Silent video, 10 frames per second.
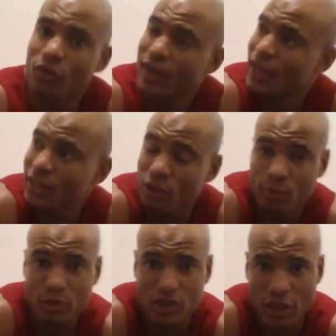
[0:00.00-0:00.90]
over that a
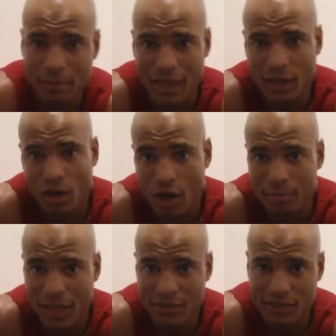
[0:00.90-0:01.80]
little bit with y'all, man. The
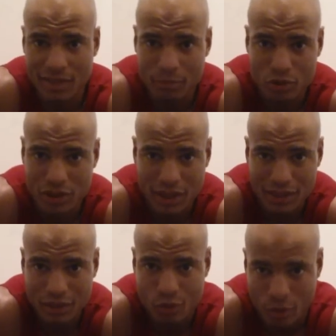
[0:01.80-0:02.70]
arm blaster is something you should
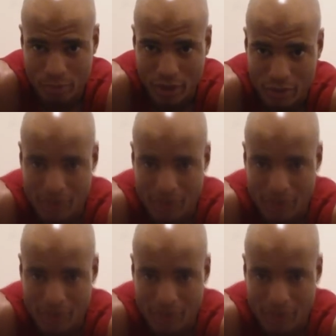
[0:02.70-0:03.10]
need to incorporate. You